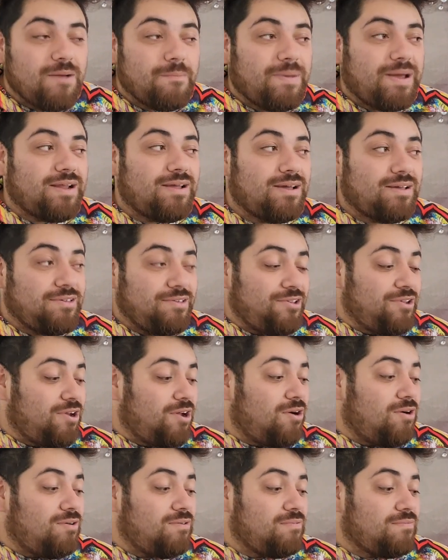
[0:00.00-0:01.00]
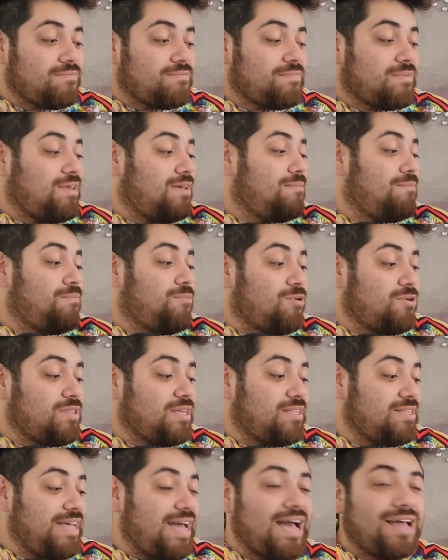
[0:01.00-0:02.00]
But you know, more
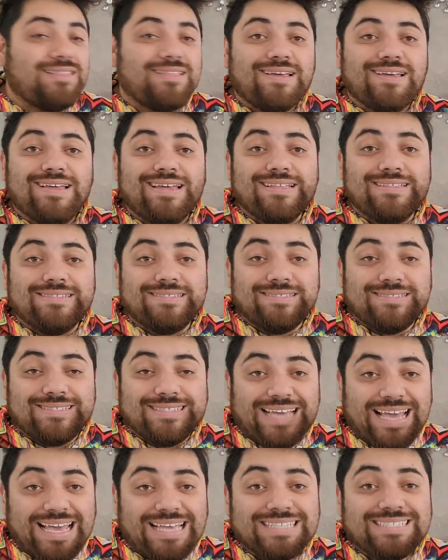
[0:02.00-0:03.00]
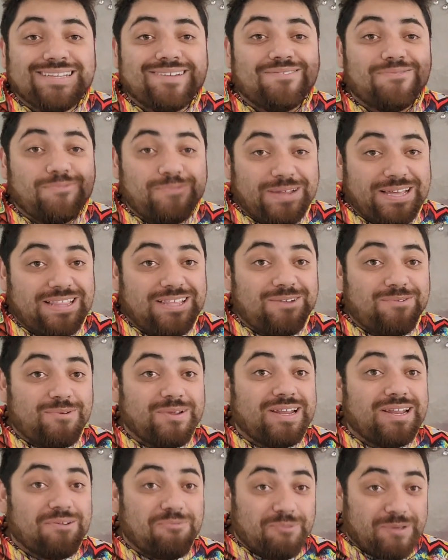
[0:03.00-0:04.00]
than that, it tastes really
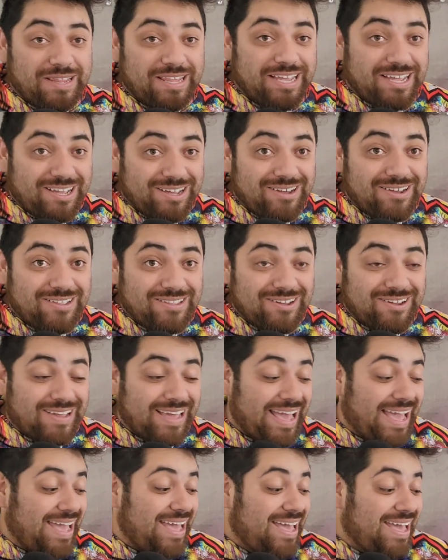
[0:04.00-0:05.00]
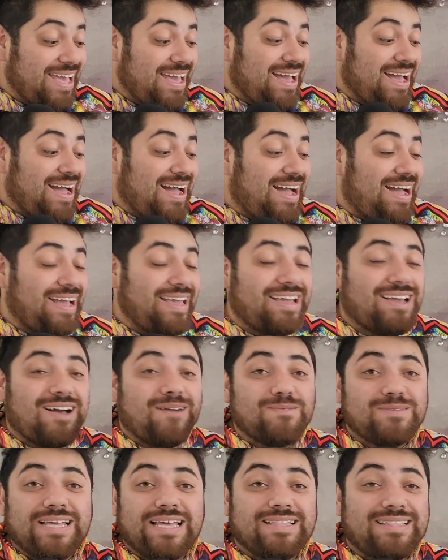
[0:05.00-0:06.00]
really really good okay uh, it
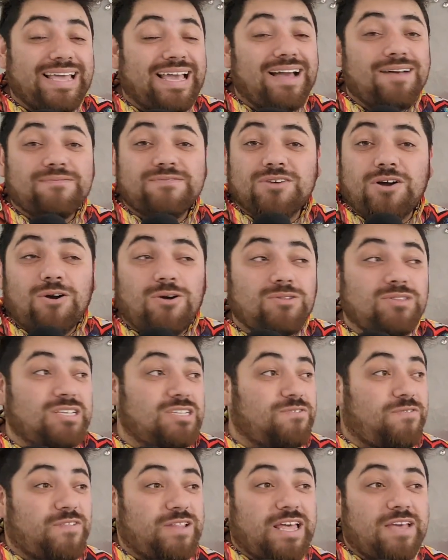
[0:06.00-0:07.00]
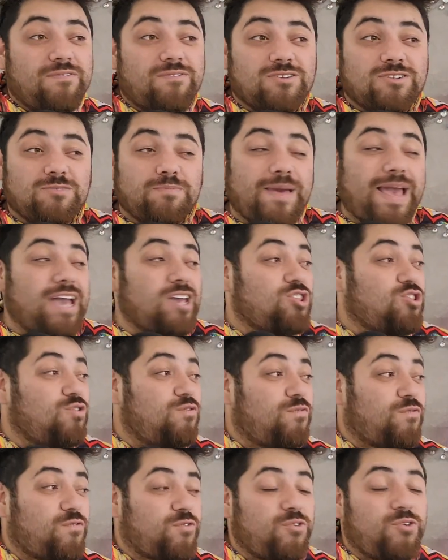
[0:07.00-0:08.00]
comes they have all these flavors
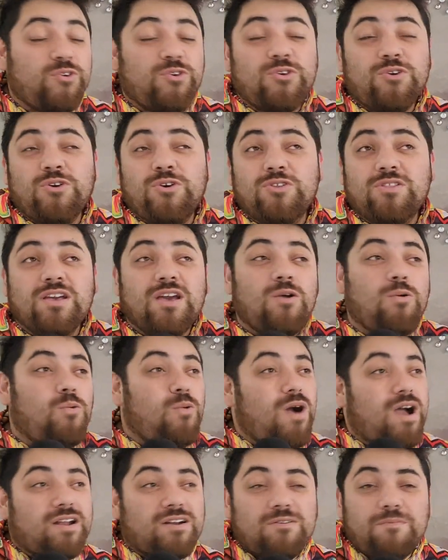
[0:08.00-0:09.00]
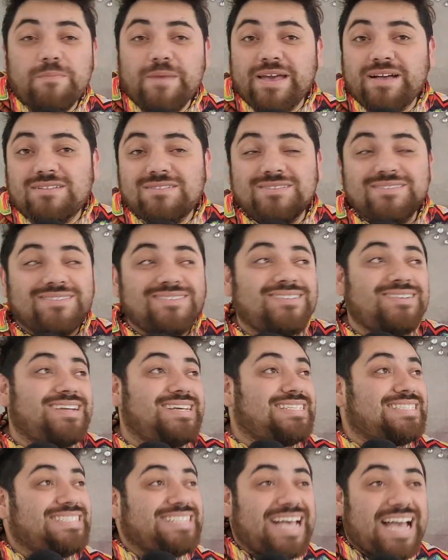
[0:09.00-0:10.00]
passion fruit watermelon
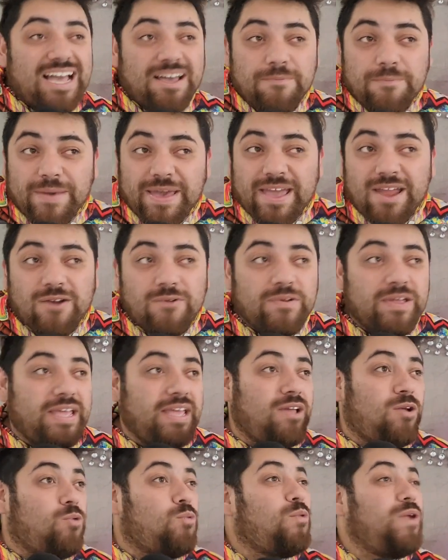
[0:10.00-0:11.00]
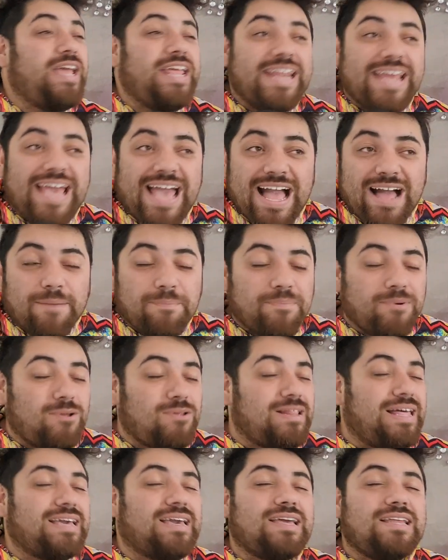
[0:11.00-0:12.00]
acai berry green
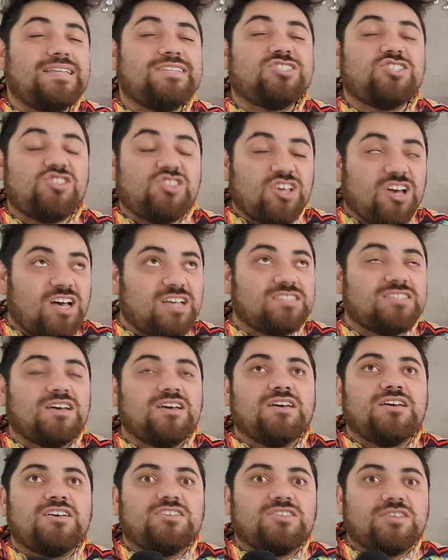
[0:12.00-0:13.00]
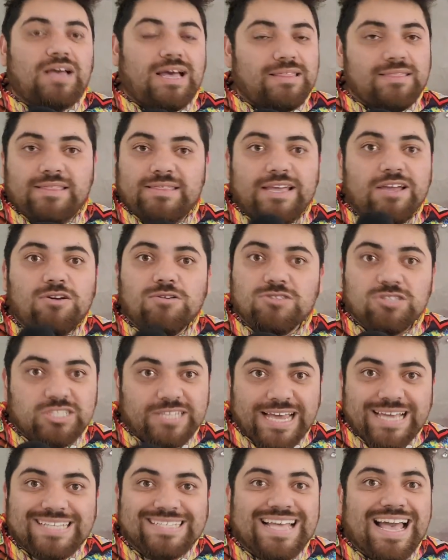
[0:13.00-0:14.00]
apple like it is just and they all
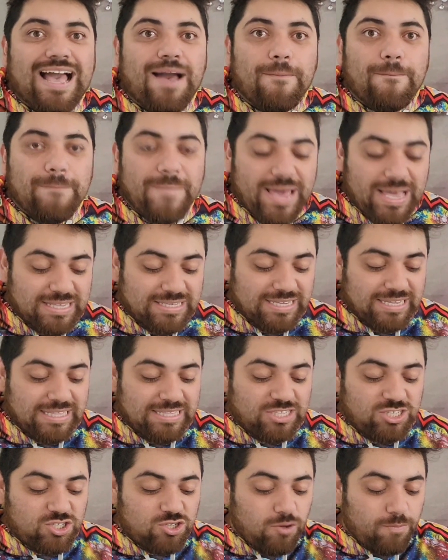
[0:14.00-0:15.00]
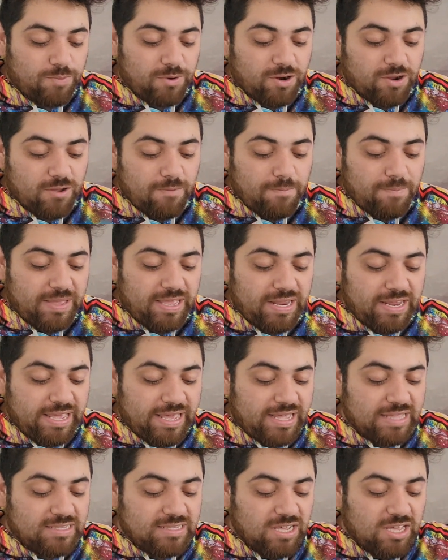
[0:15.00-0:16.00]
taste amazing. It's super
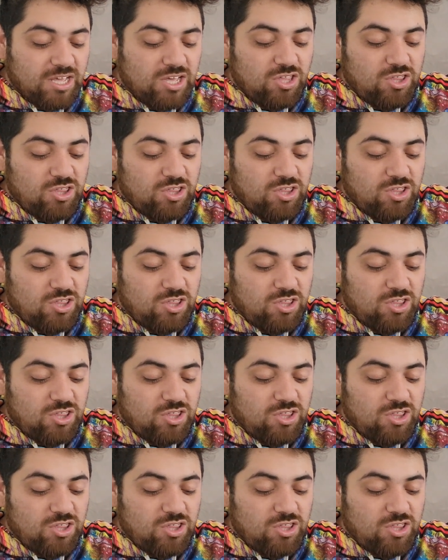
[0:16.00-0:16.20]
convenient.